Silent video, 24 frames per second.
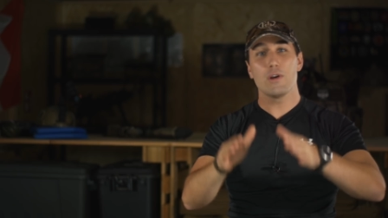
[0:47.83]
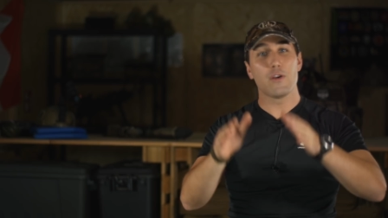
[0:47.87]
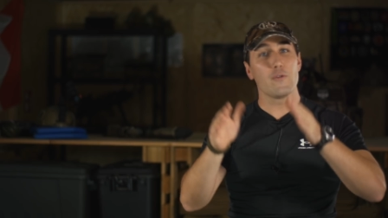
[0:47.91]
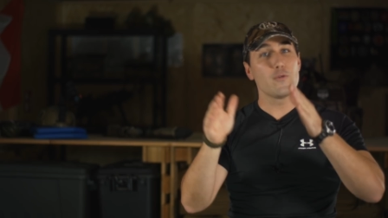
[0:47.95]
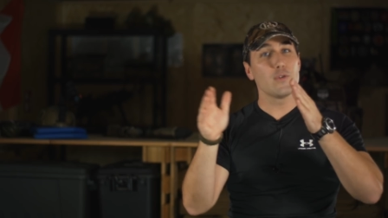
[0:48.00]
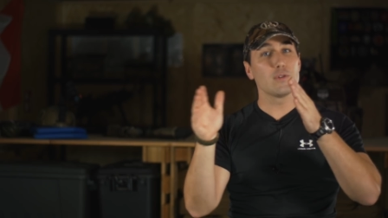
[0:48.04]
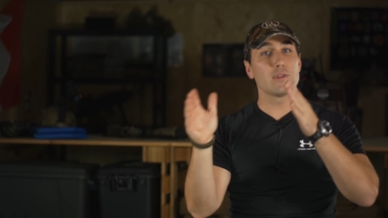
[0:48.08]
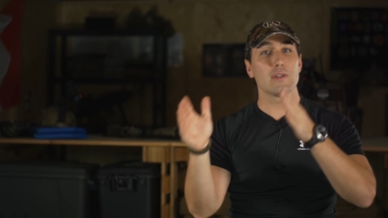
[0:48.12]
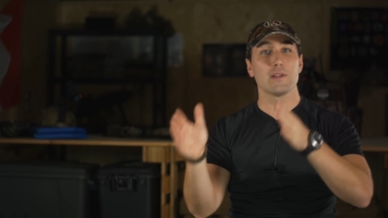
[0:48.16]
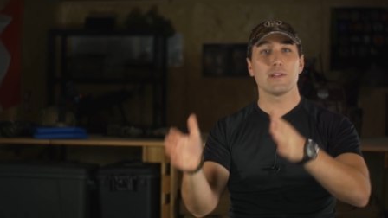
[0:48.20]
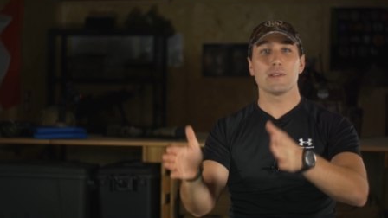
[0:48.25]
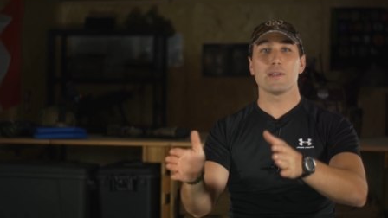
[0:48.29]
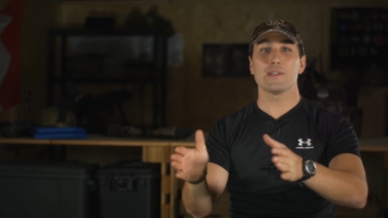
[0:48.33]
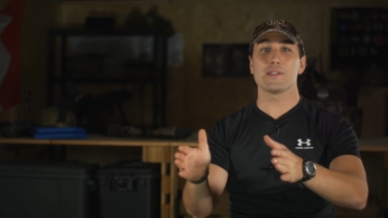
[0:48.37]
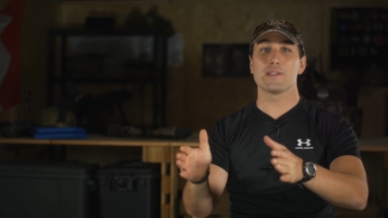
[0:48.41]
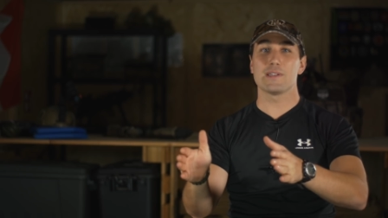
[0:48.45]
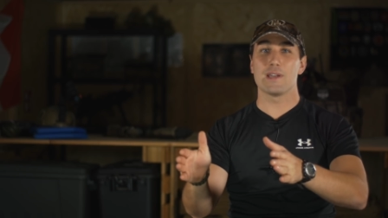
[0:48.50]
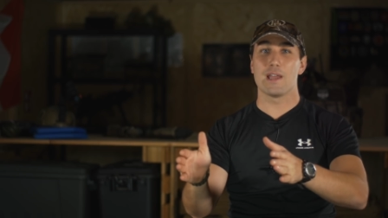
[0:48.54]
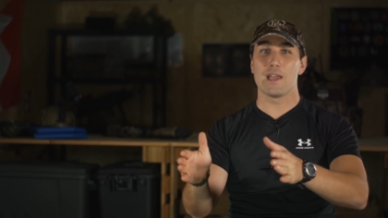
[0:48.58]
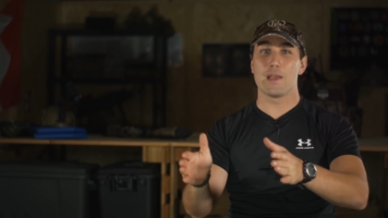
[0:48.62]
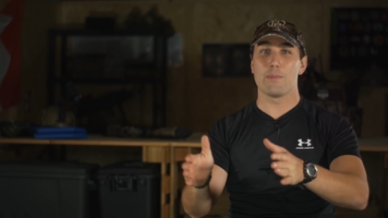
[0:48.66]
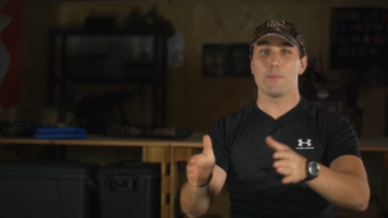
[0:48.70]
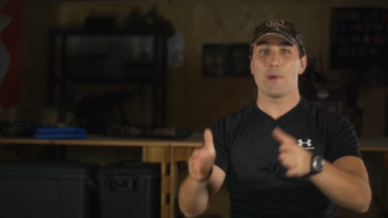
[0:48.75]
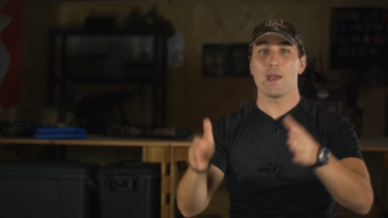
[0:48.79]
if you think this
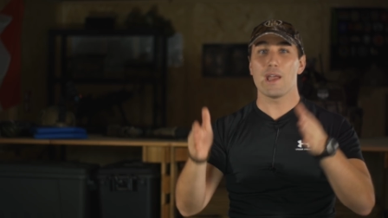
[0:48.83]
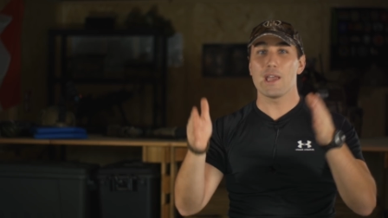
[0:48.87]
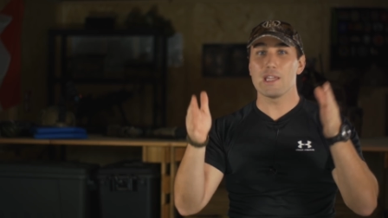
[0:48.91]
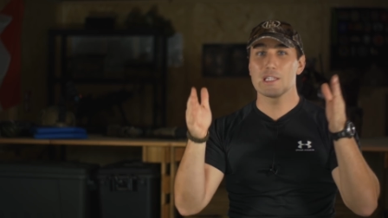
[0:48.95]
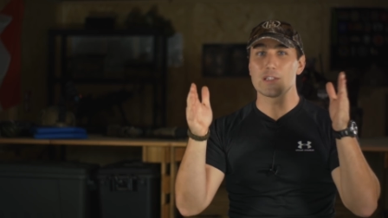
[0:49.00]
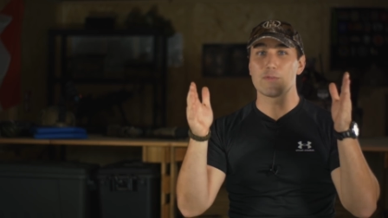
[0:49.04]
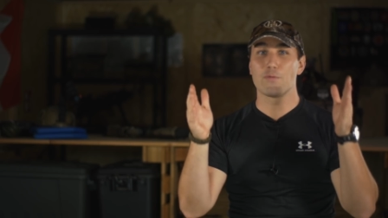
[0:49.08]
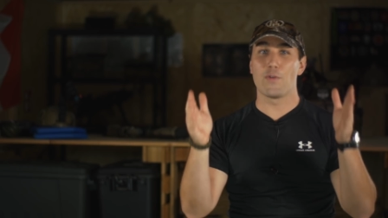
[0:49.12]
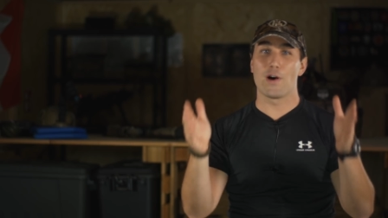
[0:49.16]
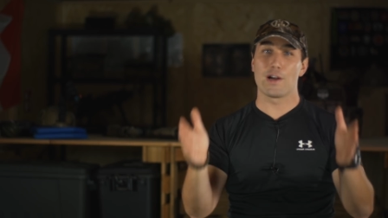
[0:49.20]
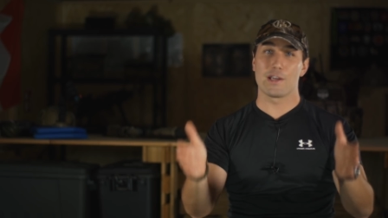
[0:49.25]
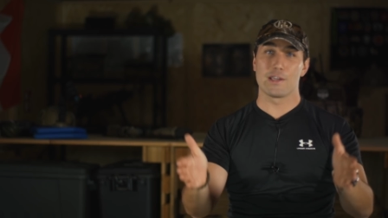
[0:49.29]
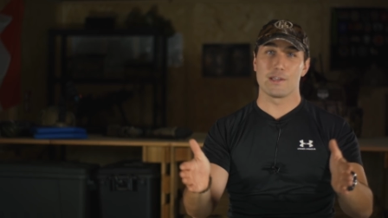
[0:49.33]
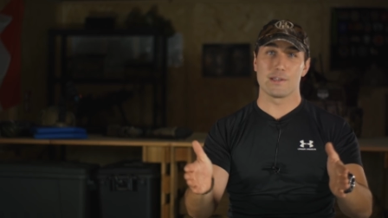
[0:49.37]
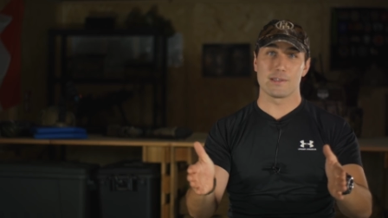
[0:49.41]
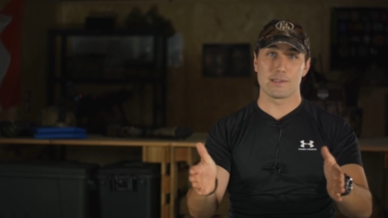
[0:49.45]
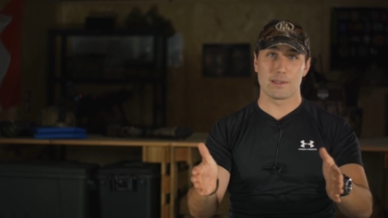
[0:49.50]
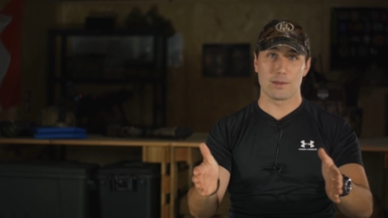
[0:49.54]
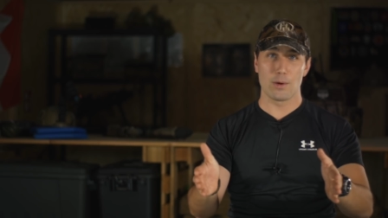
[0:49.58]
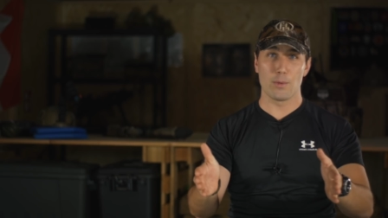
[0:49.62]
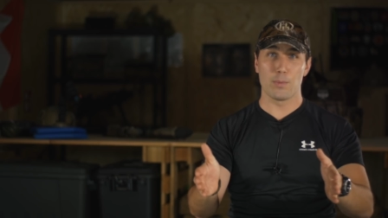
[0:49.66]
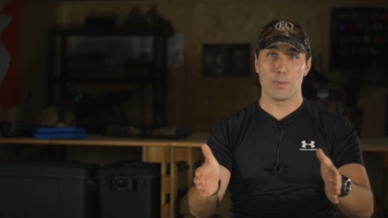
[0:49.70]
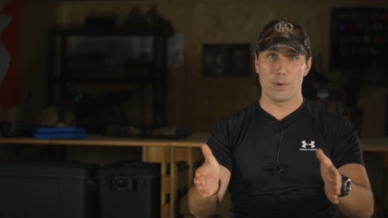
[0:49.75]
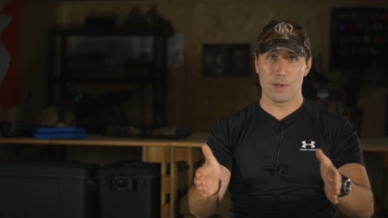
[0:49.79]
name is
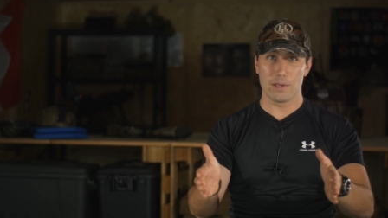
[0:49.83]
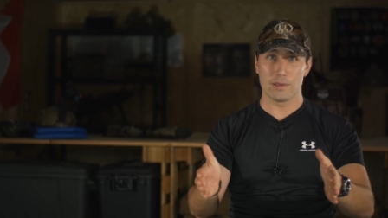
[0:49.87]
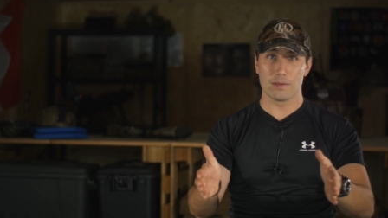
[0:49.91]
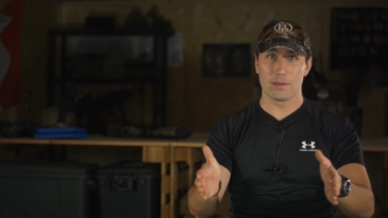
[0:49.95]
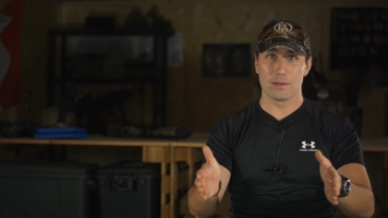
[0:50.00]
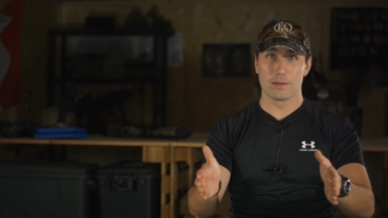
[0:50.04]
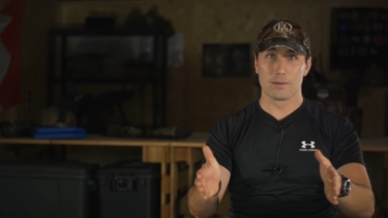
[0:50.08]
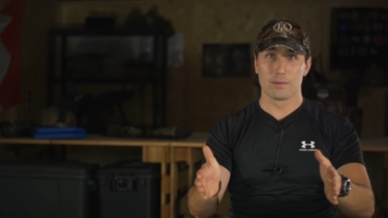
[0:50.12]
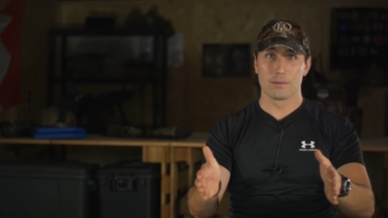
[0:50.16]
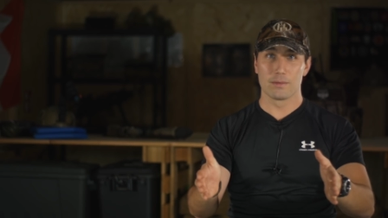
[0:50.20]
stupid.